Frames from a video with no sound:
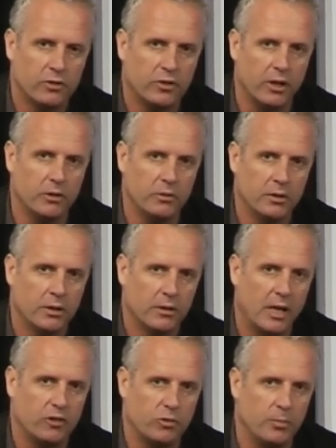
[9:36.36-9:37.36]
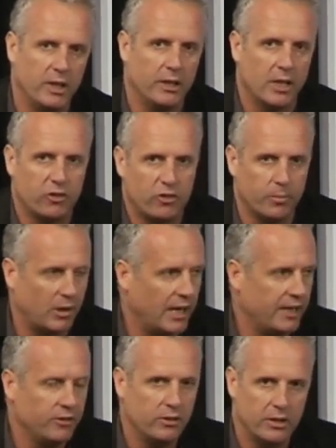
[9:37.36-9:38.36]
So that's me, that's the
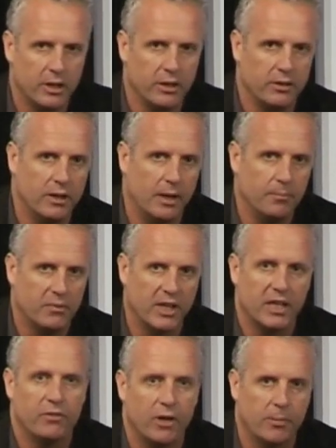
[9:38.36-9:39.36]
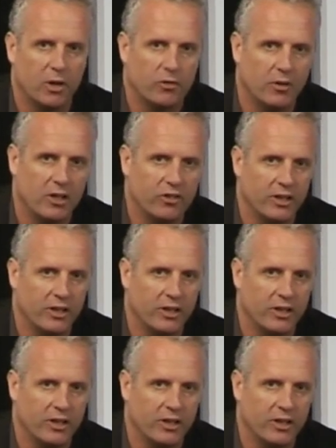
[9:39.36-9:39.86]
brand, and um, thank you very much for